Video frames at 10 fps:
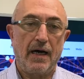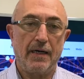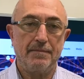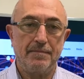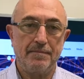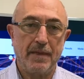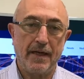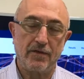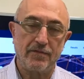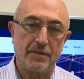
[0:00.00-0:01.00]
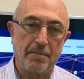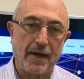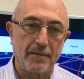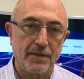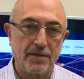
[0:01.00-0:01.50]
I'm head of
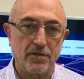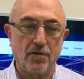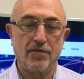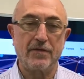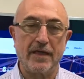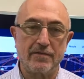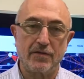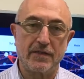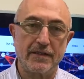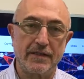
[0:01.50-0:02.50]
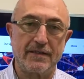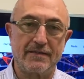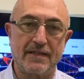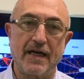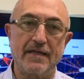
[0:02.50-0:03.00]
Department of Network and Data
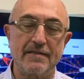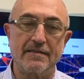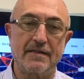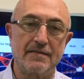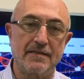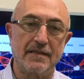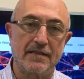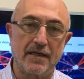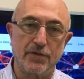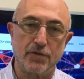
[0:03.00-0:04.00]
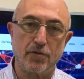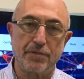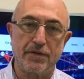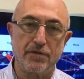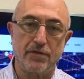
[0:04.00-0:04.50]
Science at Central
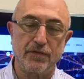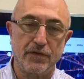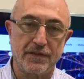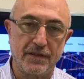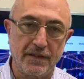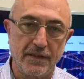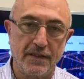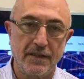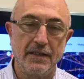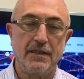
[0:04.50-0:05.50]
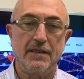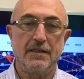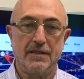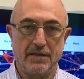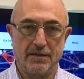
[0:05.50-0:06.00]
European University
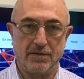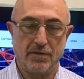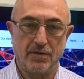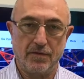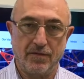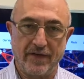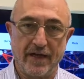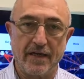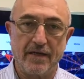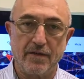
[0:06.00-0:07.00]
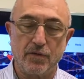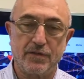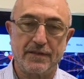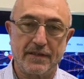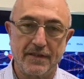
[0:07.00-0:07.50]
in Vienna,
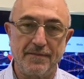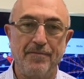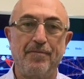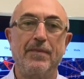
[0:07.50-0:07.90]
Austria.